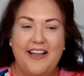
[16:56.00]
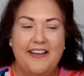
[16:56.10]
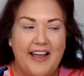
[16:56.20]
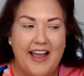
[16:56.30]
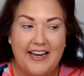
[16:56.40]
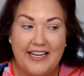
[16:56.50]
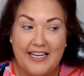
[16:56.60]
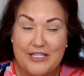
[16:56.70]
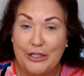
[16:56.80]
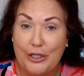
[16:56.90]
and it gets
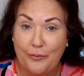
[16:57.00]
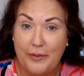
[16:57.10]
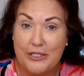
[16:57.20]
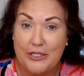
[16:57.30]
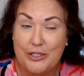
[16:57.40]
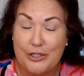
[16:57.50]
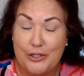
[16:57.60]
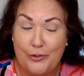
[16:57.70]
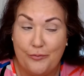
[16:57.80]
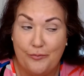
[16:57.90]
a little bit too
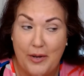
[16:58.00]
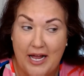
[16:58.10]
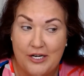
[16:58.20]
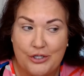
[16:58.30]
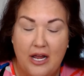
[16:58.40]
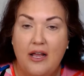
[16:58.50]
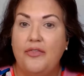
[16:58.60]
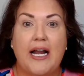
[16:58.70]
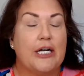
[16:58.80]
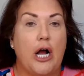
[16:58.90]
much, then
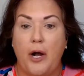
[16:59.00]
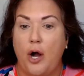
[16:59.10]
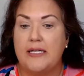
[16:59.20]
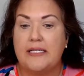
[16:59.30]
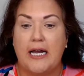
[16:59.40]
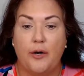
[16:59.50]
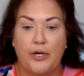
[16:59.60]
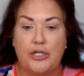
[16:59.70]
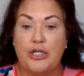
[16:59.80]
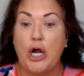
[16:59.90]
I'm always
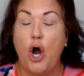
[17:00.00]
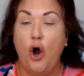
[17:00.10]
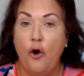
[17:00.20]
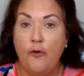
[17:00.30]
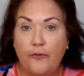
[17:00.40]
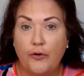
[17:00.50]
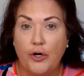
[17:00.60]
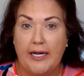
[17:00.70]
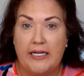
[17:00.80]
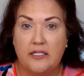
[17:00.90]
airbrushing over
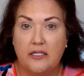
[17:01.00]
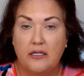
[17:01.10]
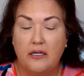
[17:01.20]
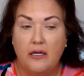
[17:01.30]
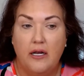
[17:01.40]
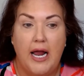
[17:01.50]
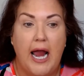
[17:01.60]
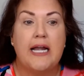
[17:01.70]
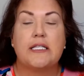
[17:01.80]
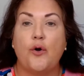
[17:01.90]
it and
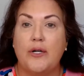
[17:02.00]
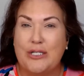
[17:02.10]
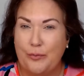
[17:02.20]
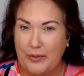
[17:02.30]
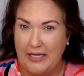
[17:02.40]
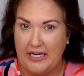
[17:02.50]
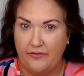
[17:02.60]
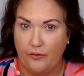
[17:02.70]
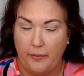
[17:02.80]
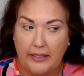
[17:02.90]
it's going to blend
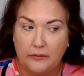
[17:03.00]
for me.